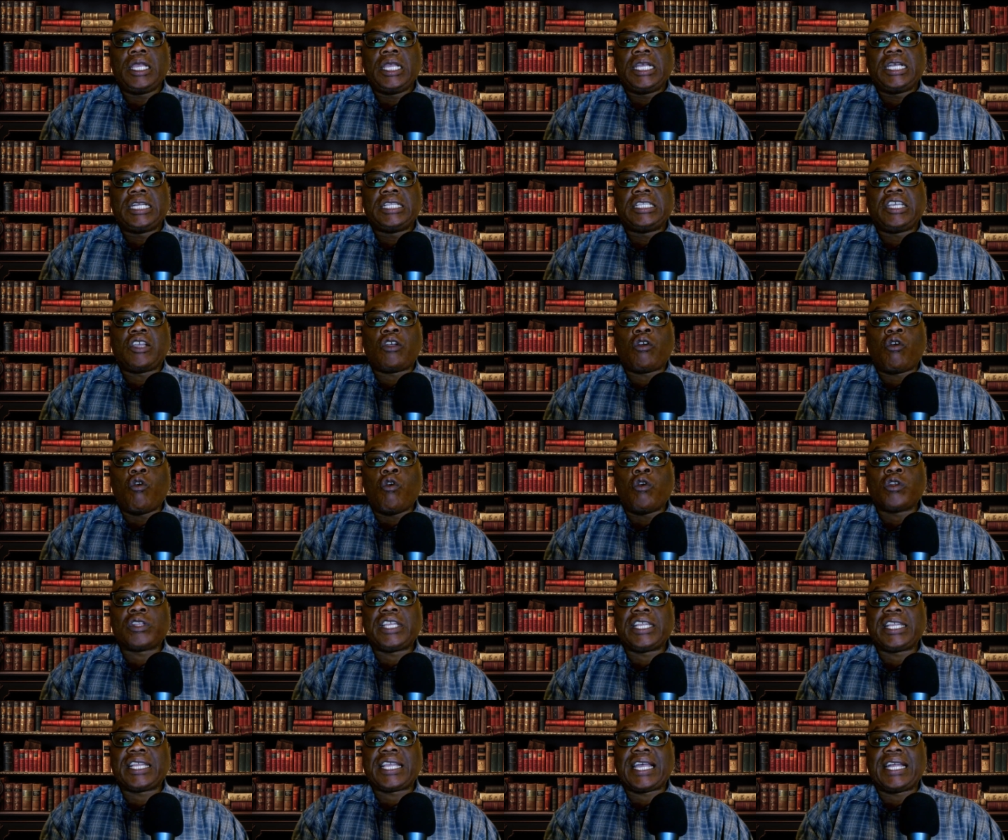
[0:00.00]
the court,
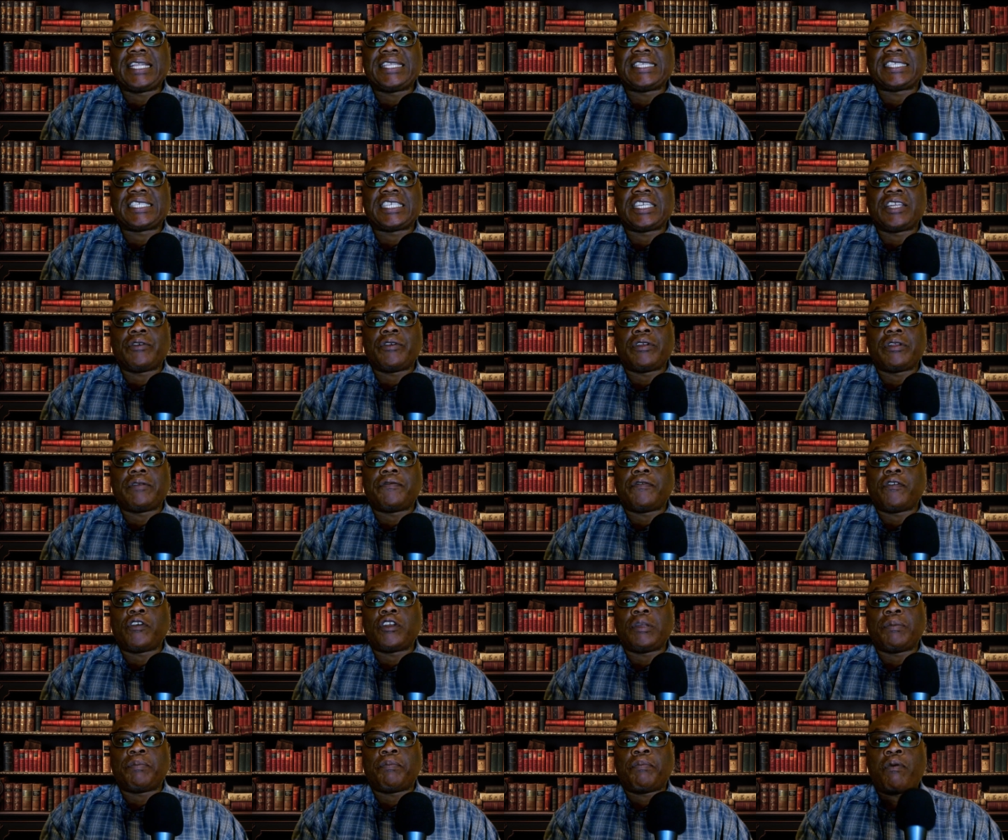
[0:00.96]
in considering for
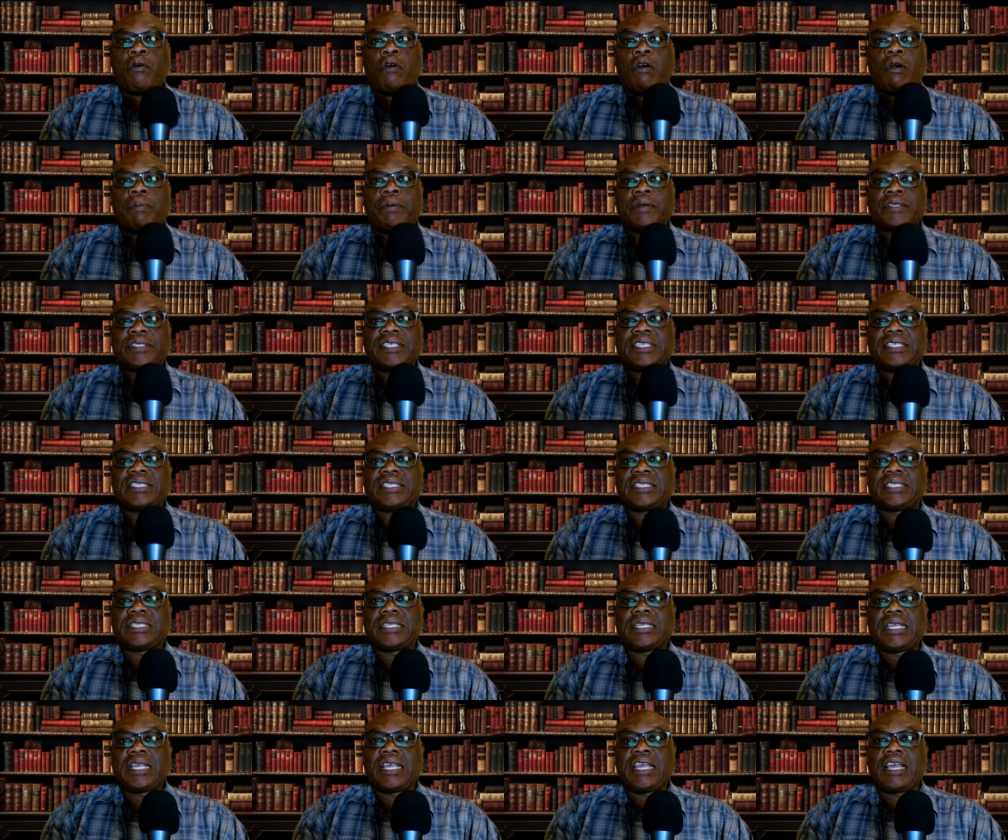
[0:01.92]
the purposes
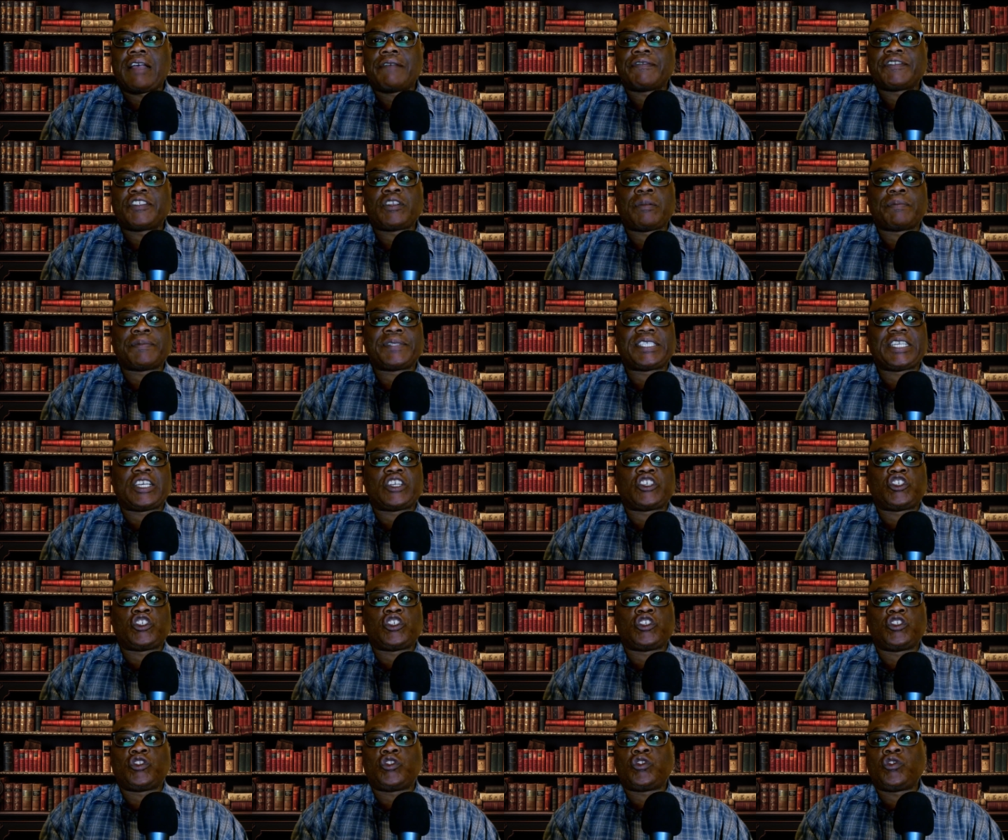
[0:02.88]
of
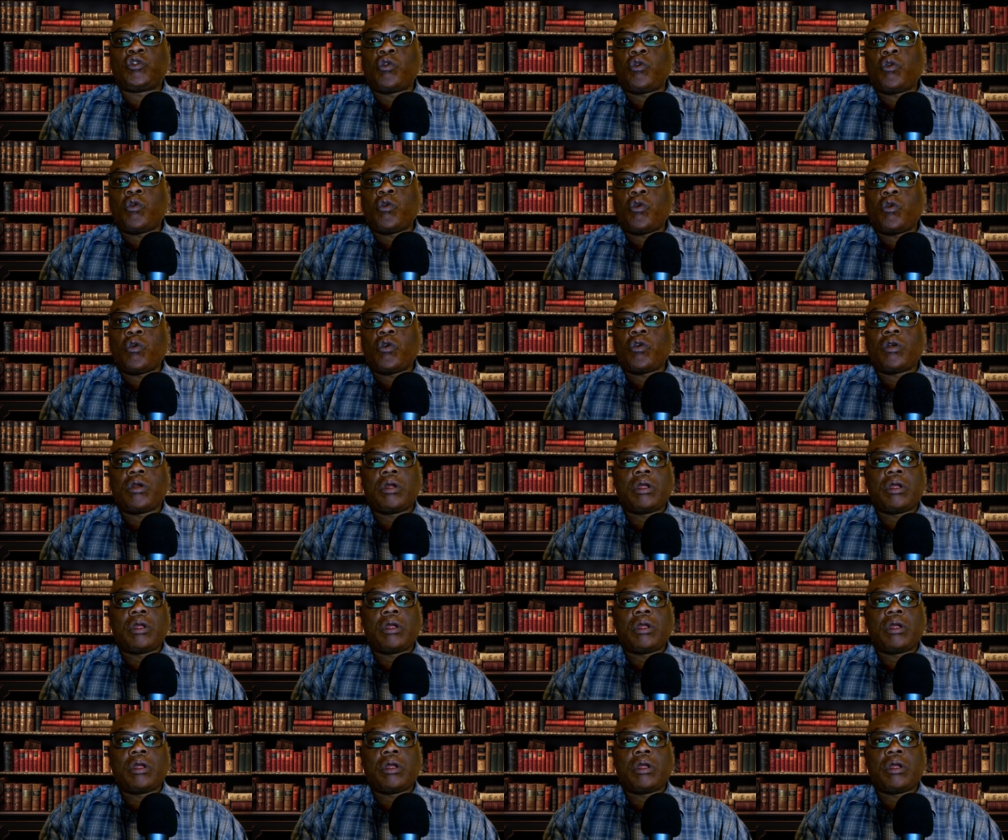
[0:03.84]
subsection 2,